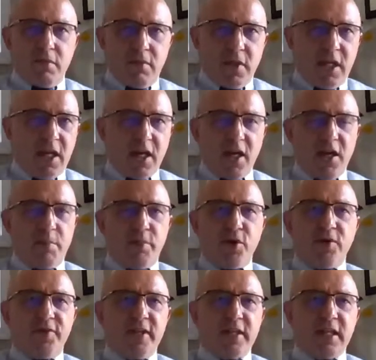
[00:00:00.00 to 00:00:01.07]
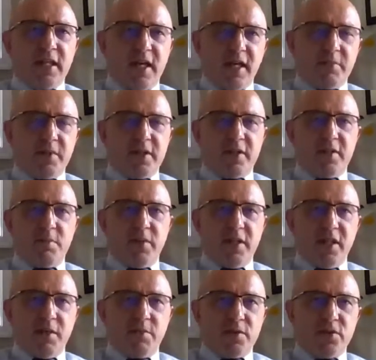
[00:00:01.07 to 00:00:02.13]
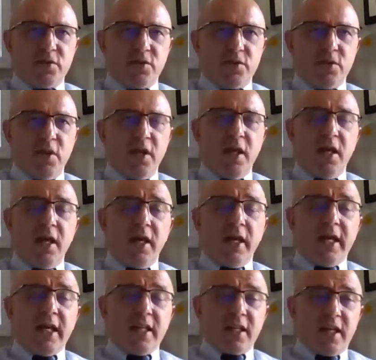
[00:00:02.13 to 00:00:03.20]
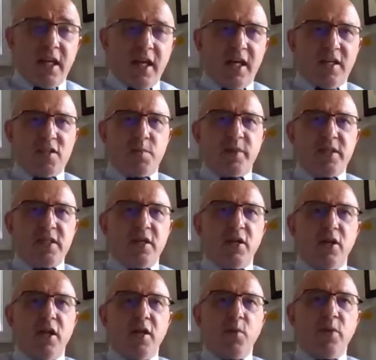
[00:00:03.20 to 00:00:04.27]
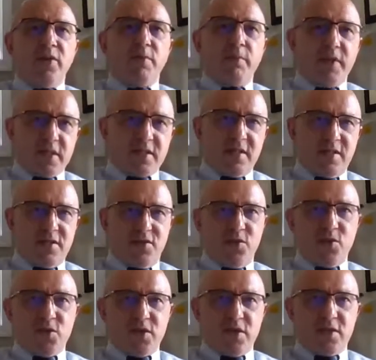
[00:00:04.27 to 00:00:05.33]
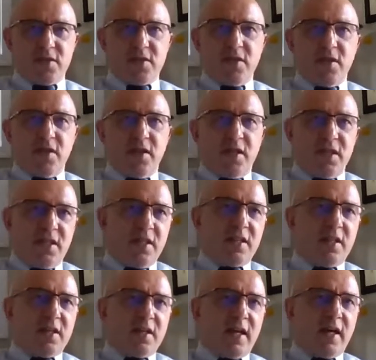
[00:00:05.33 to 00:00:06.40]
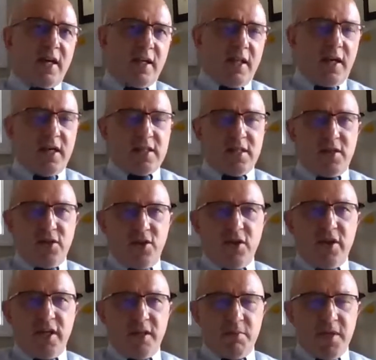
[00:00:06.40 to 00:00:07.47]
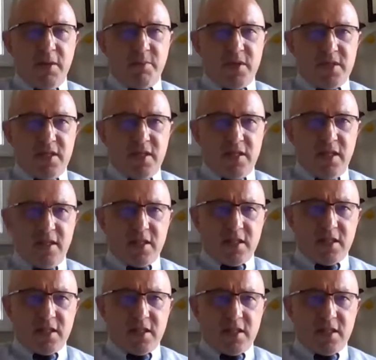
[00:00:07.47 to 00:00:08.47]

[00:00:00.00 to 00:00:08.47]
nearly perfect alignment and being able to engage, particularly with business users, the need that I highlighted earlier in my presentation.